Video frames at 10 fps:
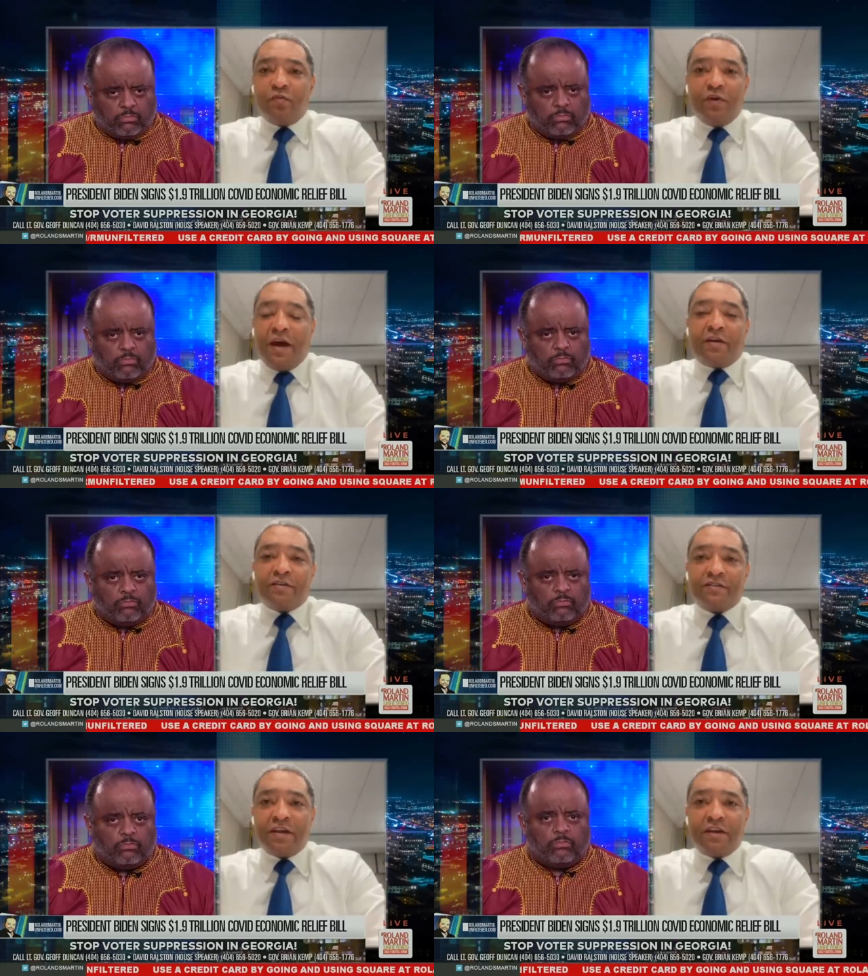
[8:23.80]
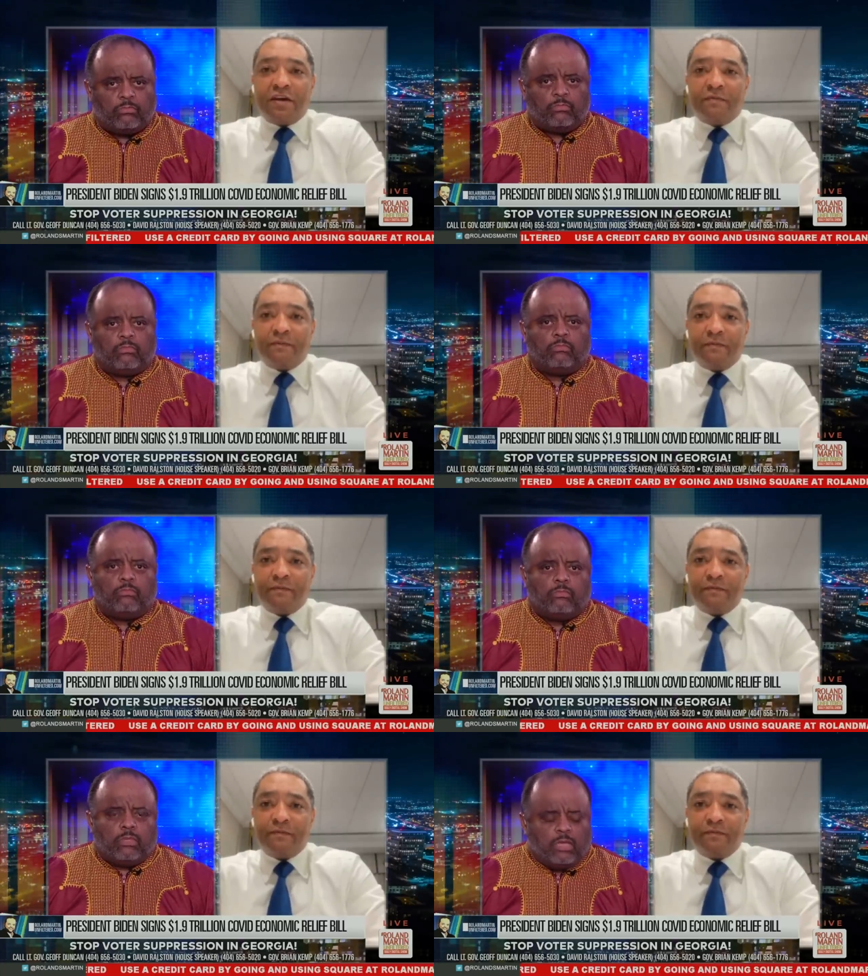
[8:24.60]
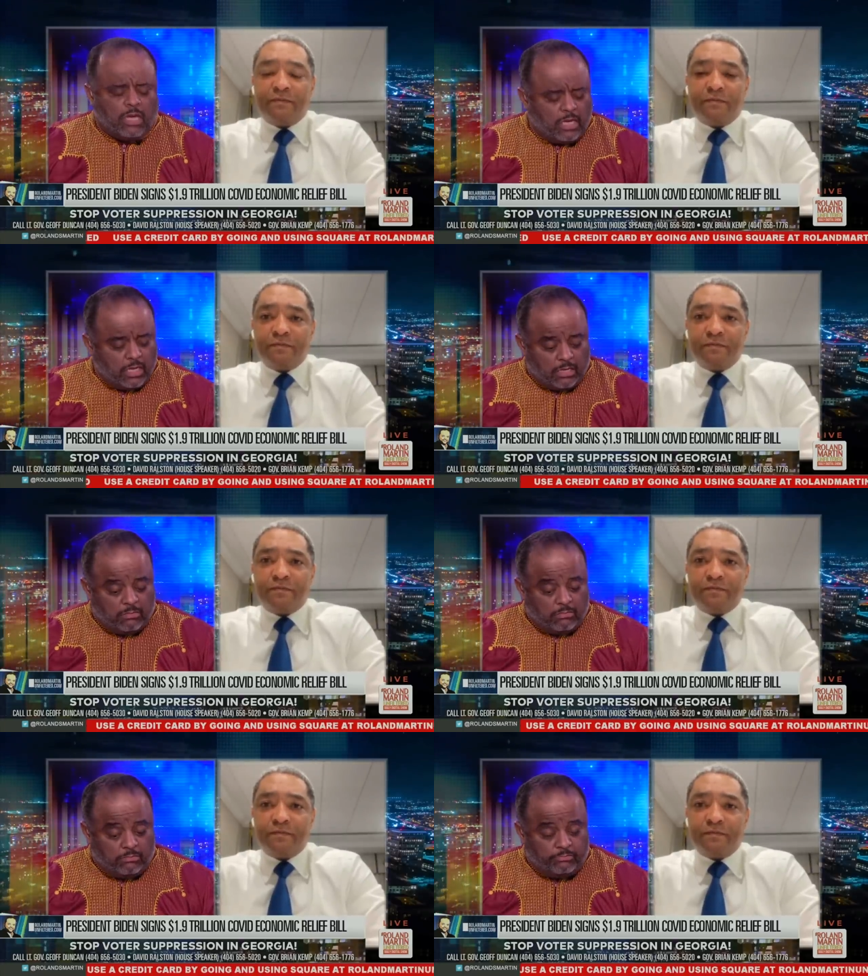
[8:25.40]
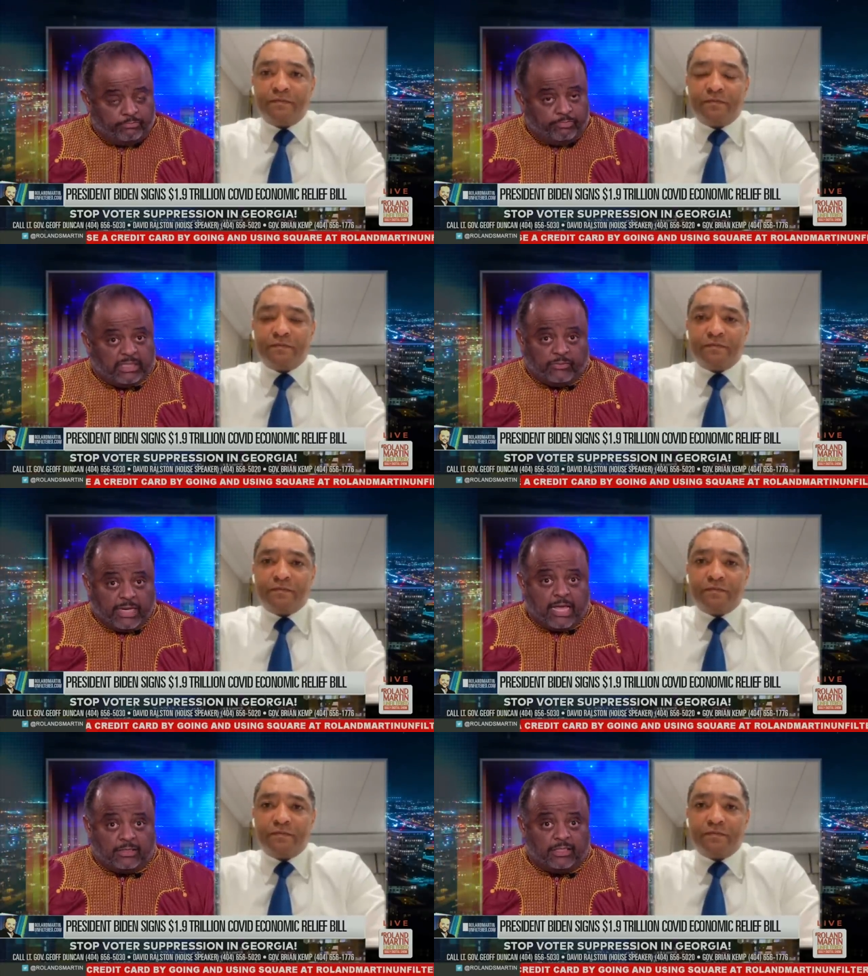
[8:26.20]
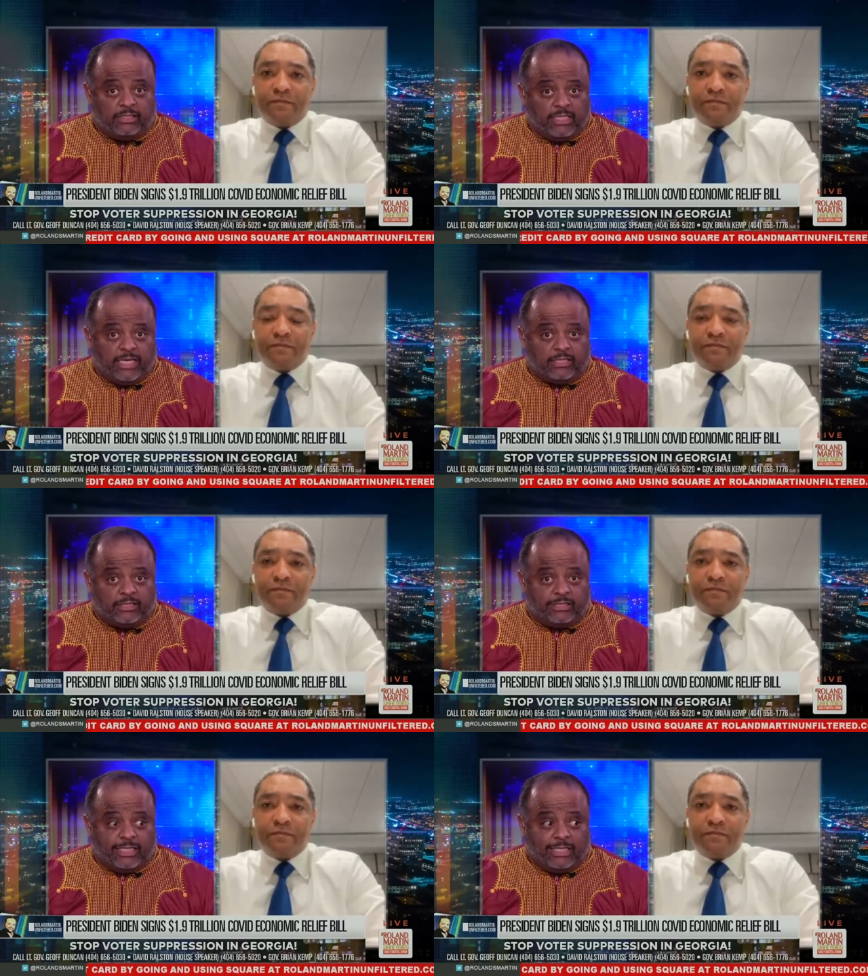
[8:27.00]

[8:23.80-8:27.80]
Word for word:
Speaker 1: we're not going to say that. Um, but the reality is this.